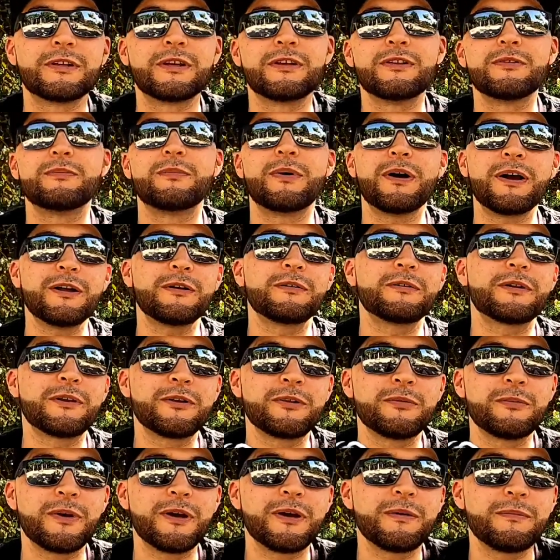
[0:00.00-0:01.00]
Can you buy them?
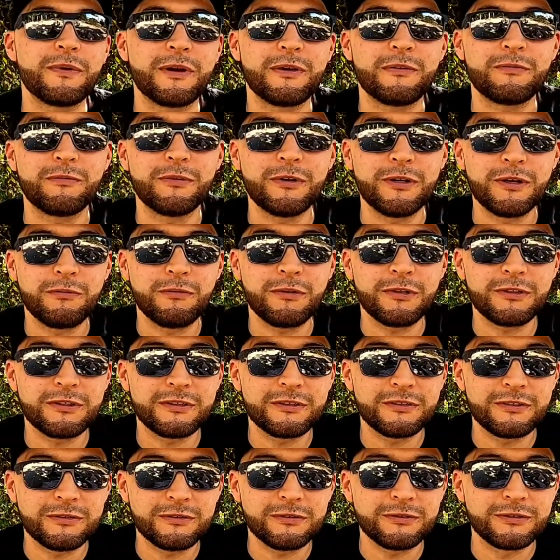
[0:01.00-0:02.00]
Can you buy them? I really want
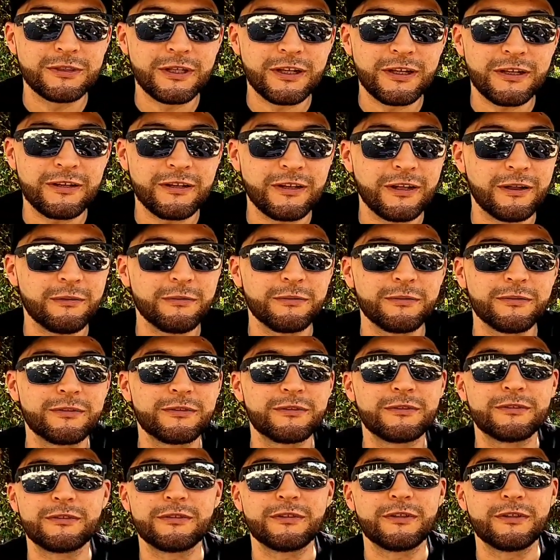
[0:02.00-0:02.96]
these shoes, That I would